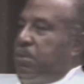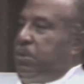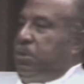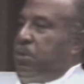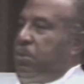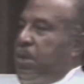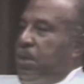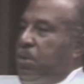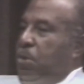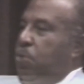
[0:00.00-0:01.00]
So we're
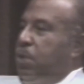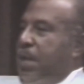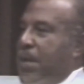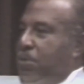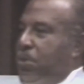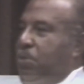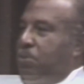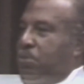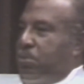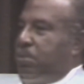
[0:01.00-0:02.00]
holding our
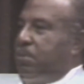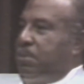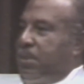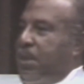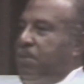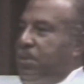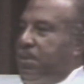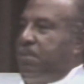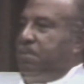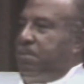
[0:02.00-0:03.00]
own, more
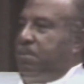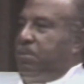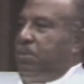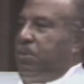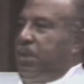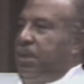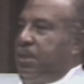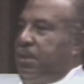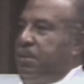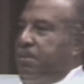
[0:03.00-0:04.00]
or less,